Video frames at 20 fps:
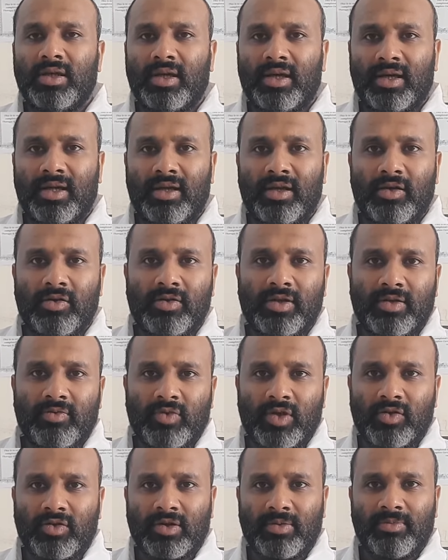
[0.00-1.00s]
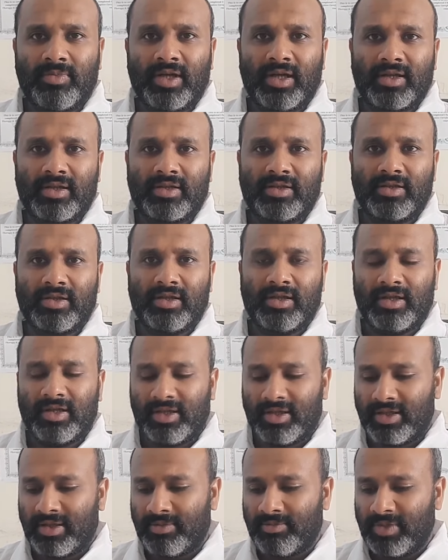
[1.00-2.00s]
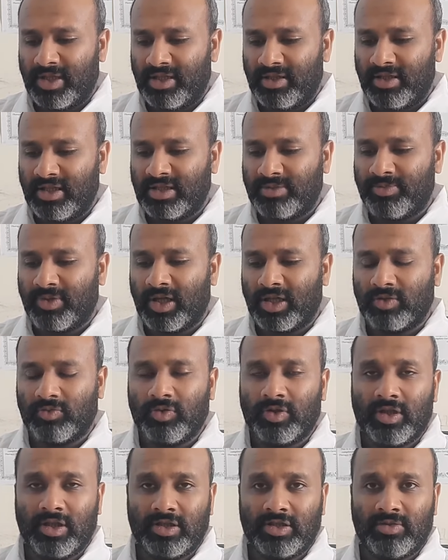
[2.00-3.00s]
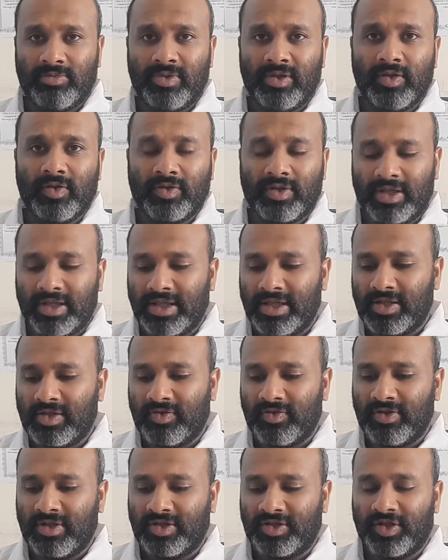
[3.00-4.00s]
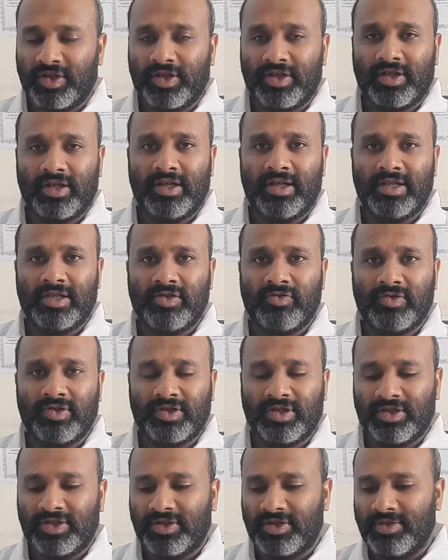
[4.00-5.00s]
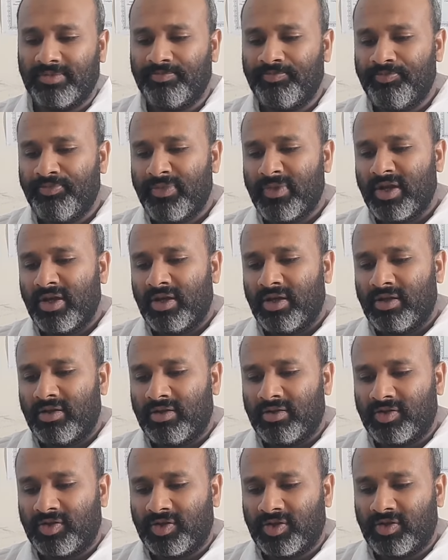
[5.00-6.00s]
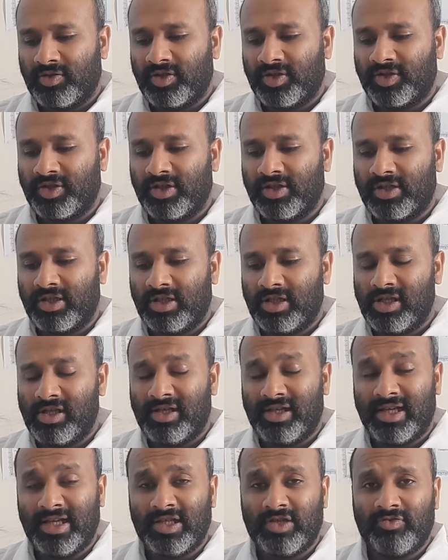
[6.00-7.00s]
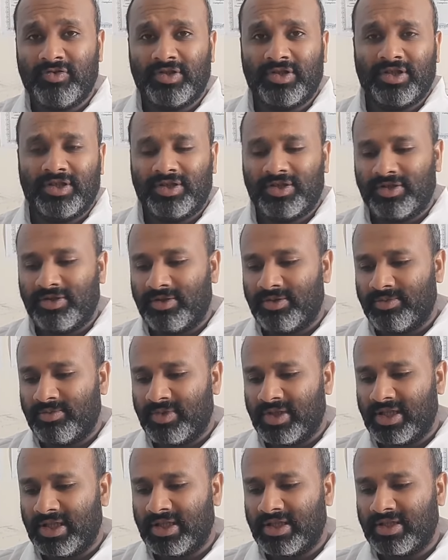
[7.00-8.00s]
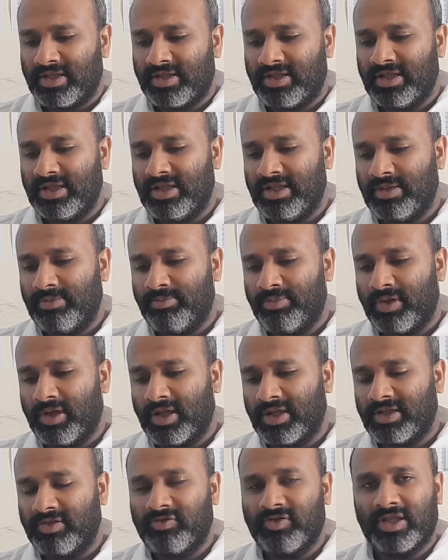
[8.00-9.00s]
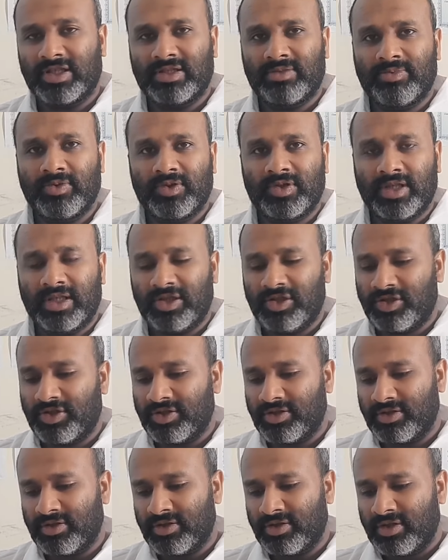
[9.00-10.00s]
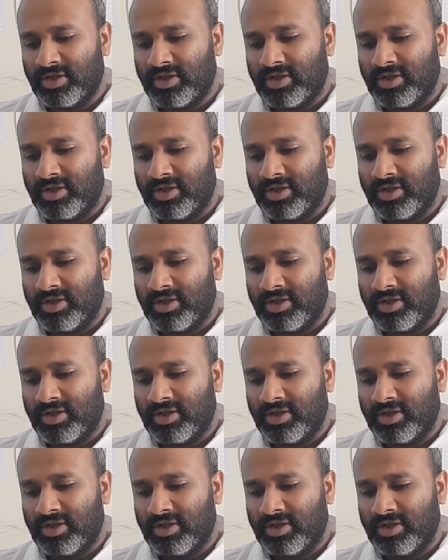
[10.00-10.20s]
Hello and welcome back. In this part, we're going to be looking into the circulatory system. So the circulatory system is the blood transportation